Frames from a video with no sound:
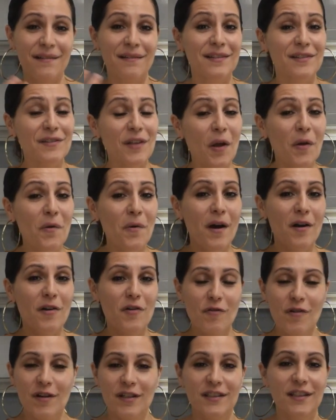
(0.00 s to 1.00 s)
so our
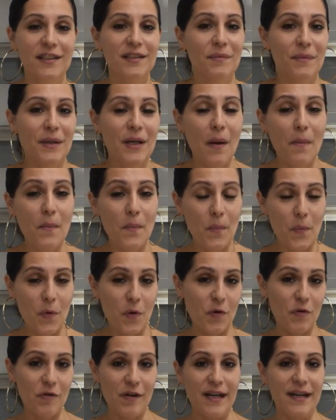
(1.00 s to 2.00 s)
crunch doesn't become
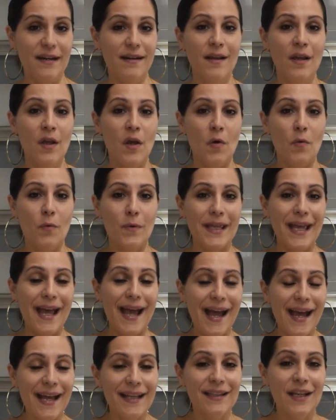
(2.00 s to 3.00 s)
boring, we
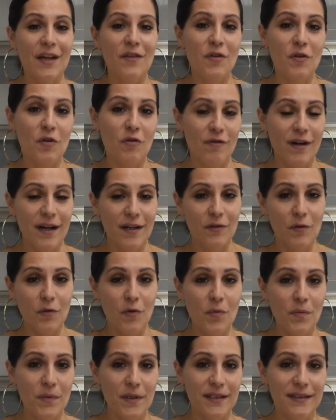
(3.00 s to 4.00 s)
add the ground
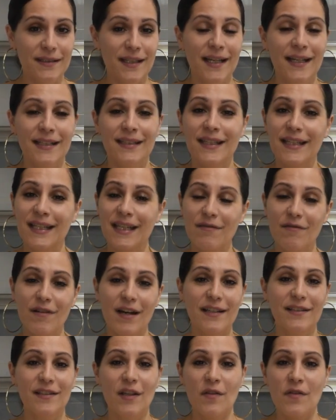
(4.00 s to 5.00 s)
almonds to give
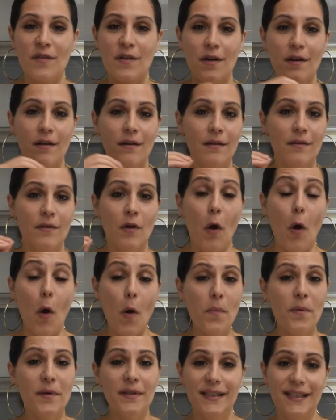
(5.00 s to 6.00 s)
us the
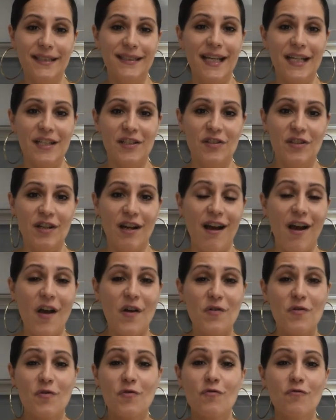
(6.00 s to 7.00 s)
opposite texture, a
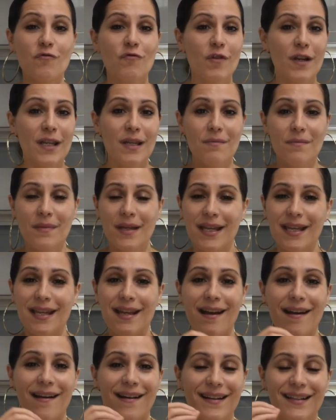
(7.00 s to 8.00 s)
creamy
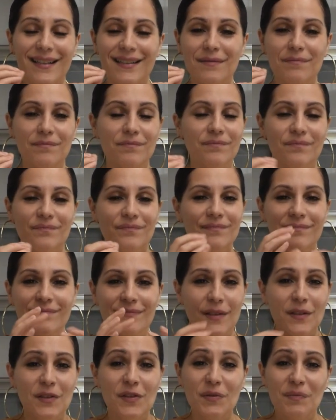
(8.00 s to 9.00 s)

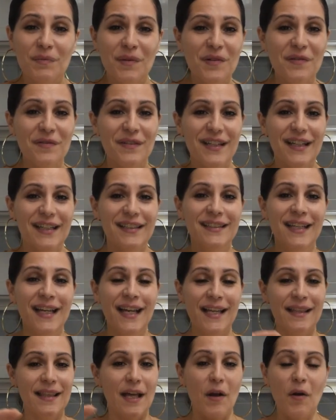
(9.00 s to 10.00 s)
smoothness
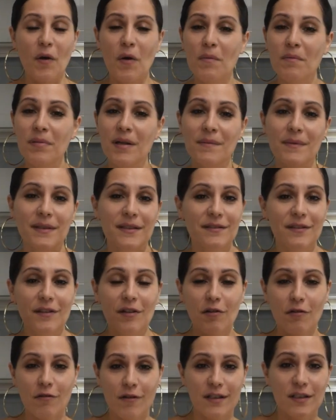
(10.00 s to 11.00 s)
that complements the
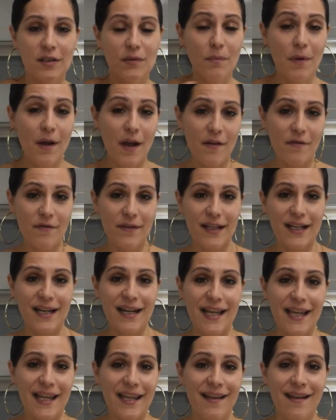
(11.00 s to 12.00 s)
crunch
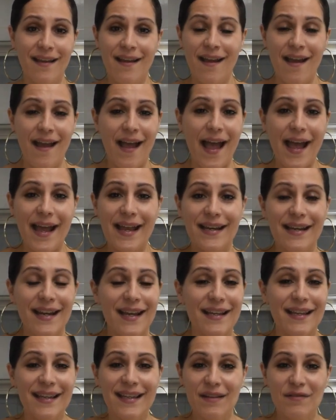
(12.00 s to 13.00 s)
perfectly and
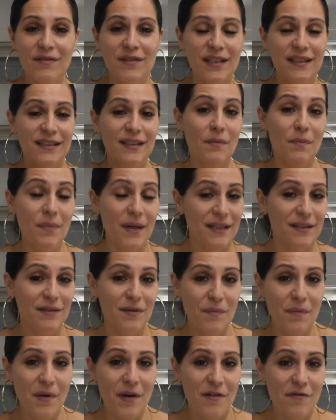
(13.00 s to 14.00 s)
gives us the best
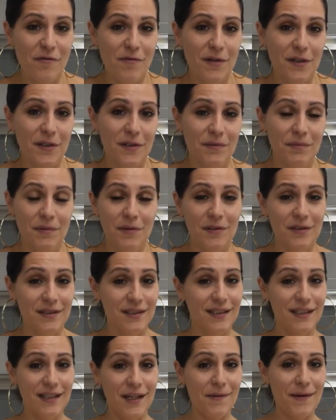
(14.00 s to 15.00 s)
of both worlds, because
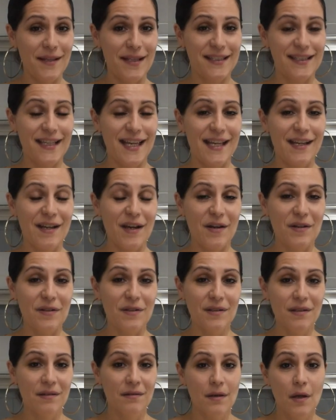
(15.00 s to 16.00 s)
you know how the saying
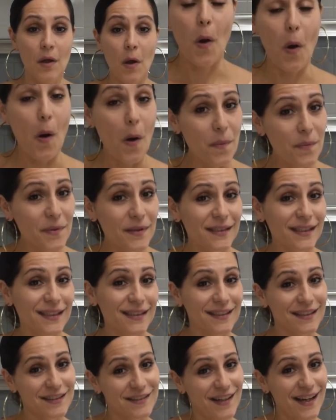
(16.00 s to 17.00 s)
goes,
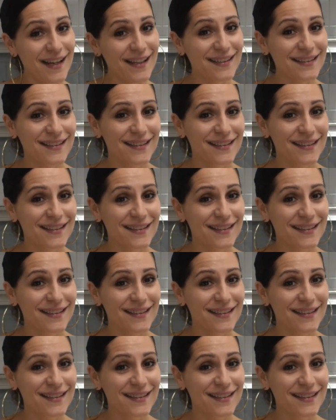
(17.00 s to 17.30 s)
opposites attract.